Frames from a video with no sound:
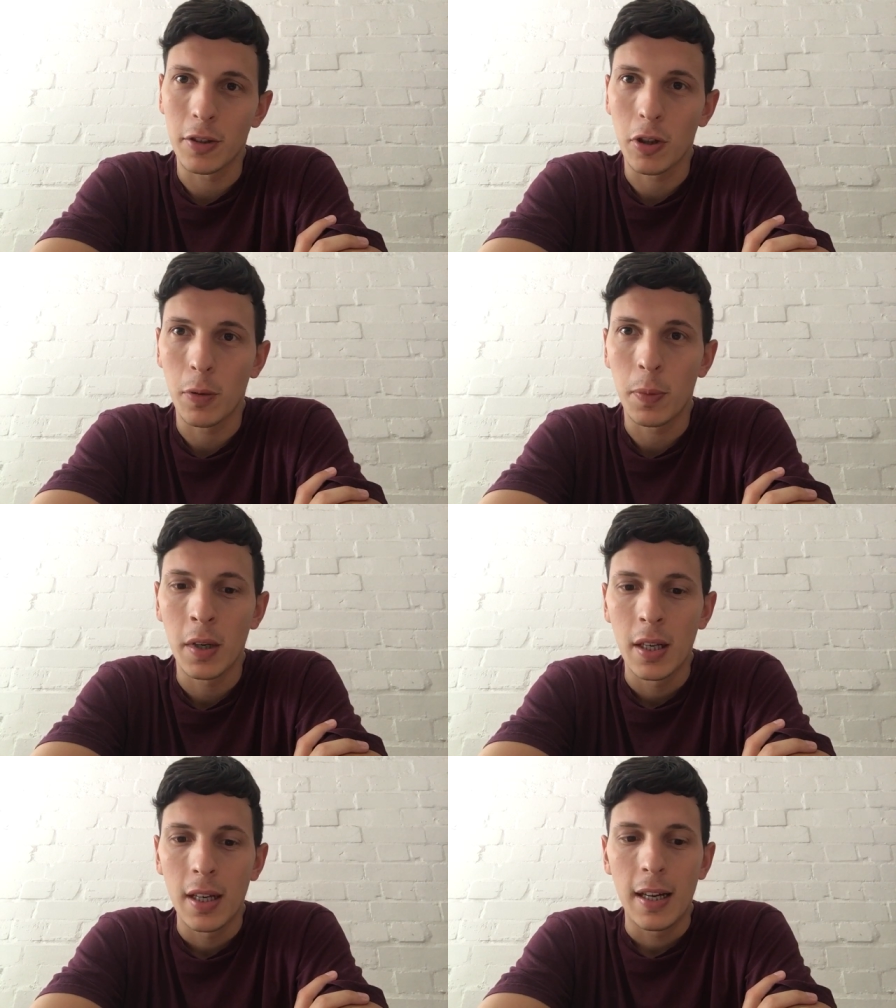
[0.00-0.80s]
job,
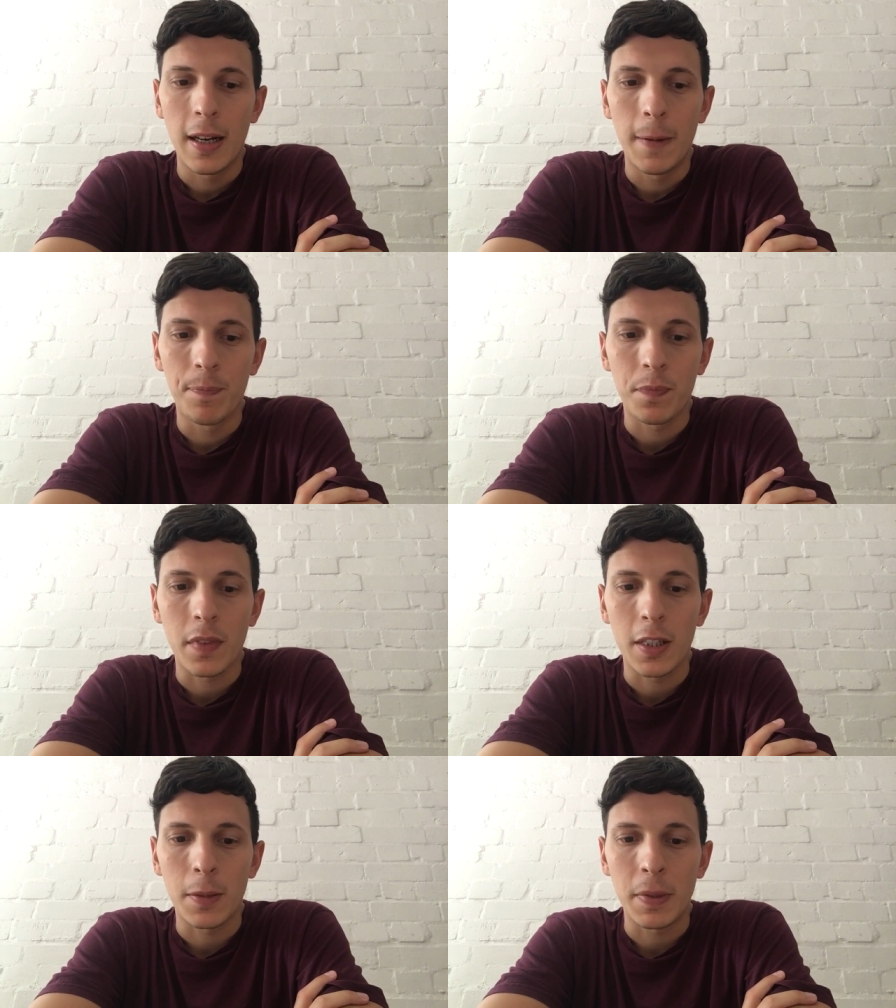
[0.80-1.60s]

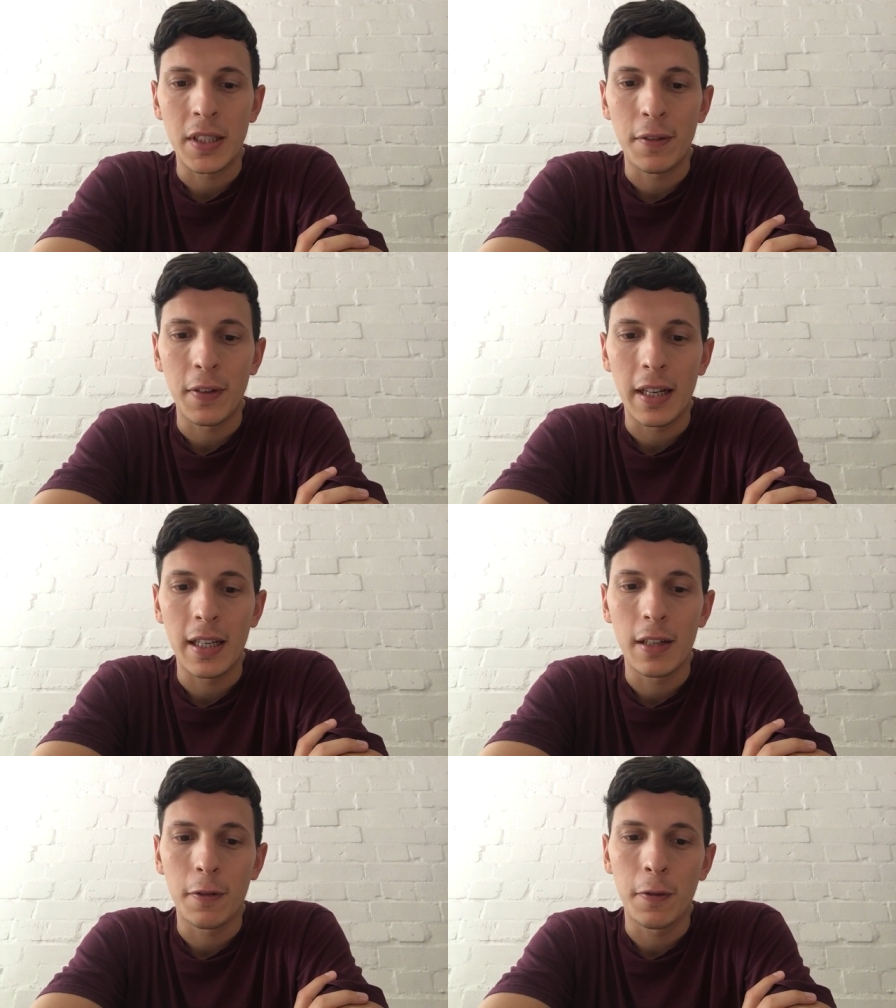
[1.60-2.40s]

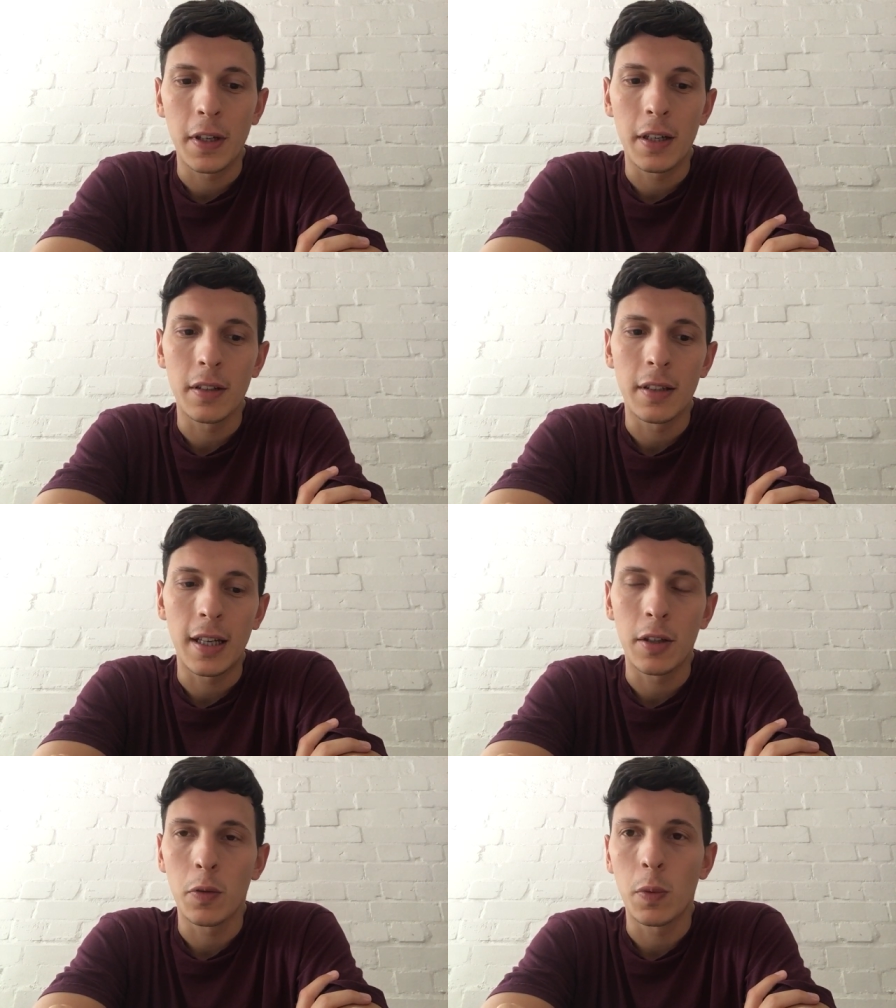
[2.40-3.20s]
specifically in a field
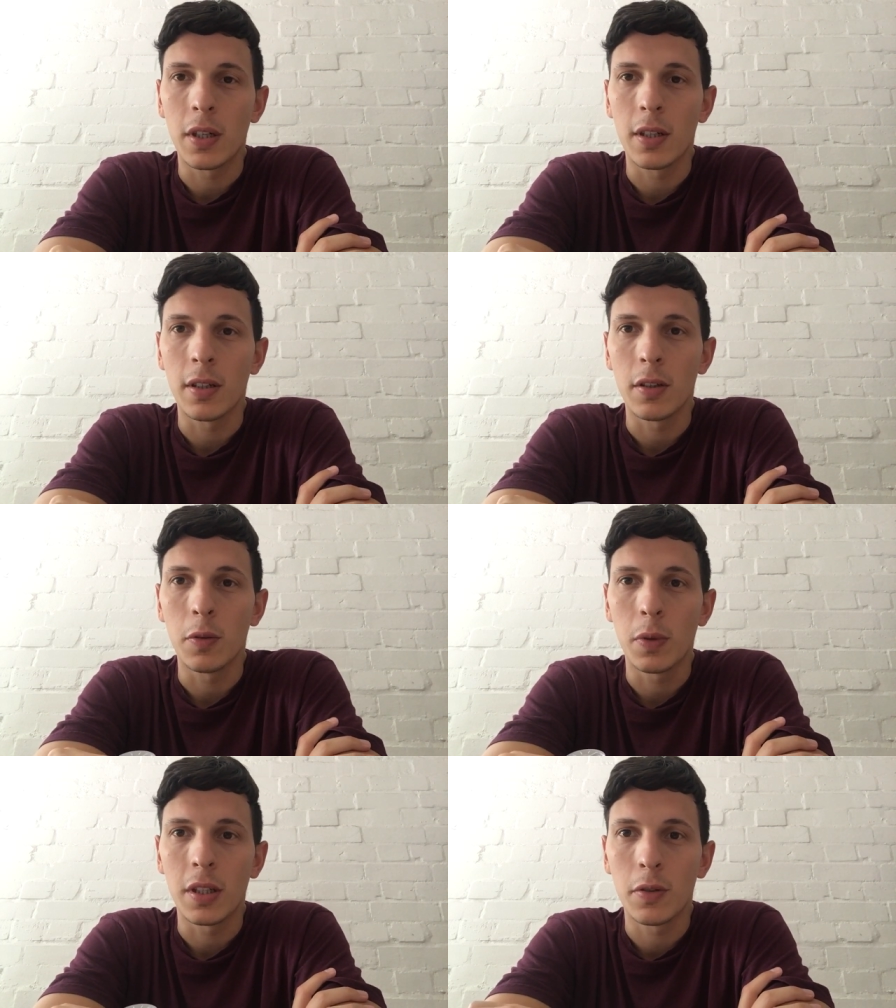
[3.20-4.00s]
that you
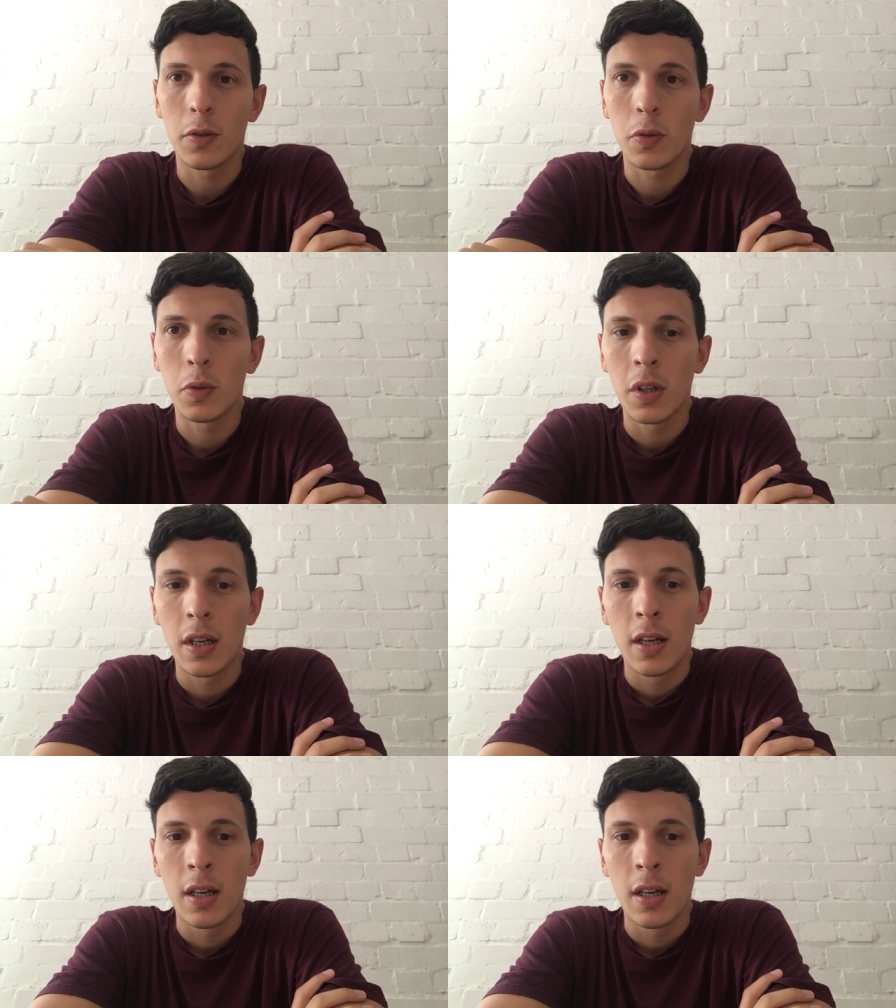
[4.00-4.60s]
wanna do.